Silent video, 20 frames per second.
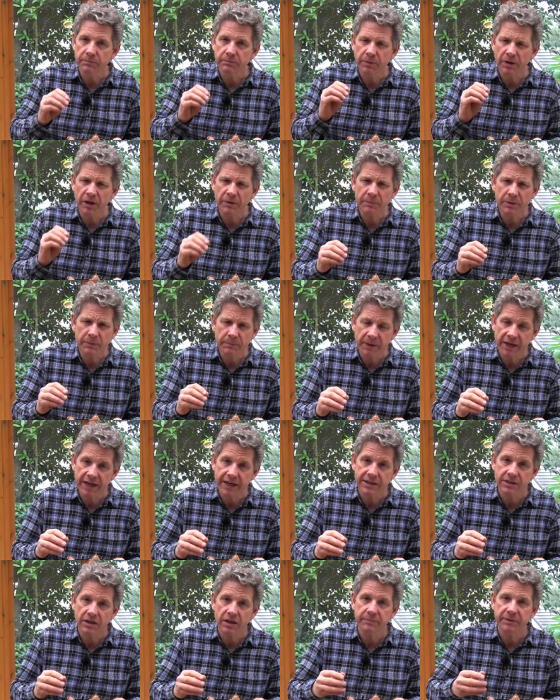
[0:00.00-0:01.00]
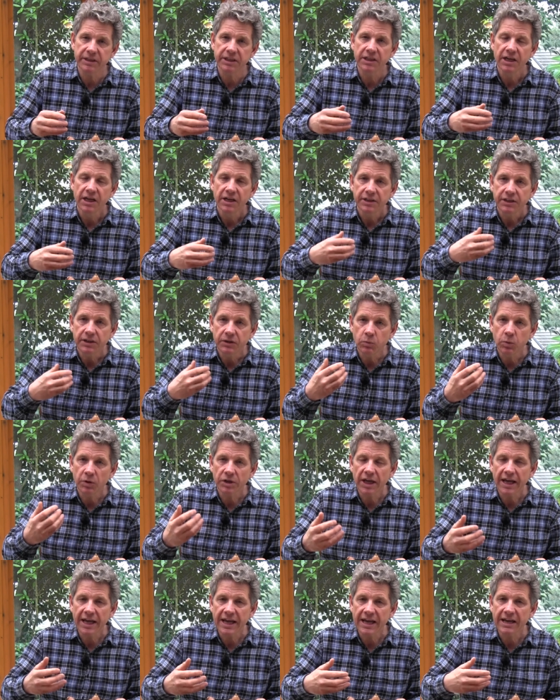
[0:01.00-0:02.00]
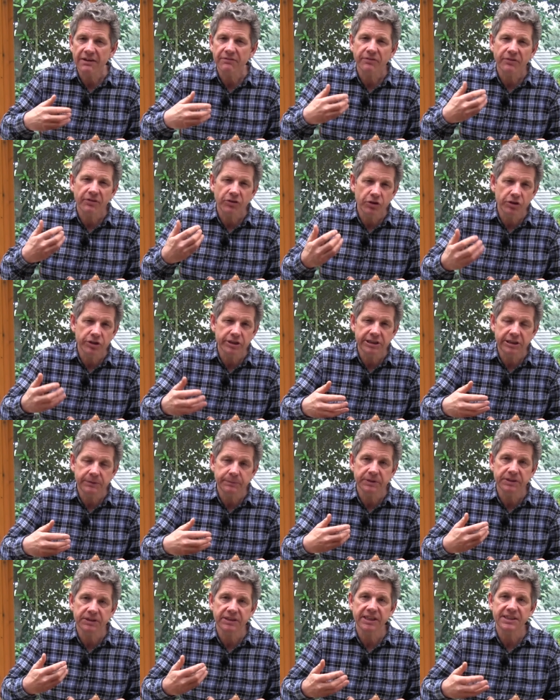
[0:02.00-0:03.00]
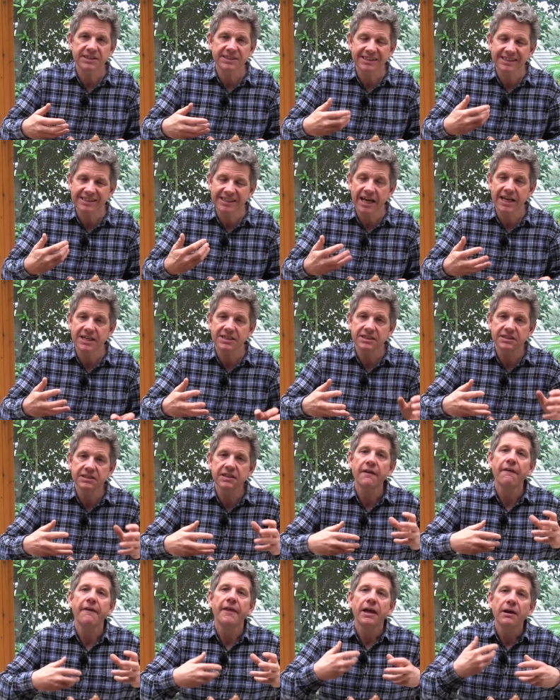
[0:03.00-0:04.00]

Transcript: And by prepared, I mean you want to have 30% sand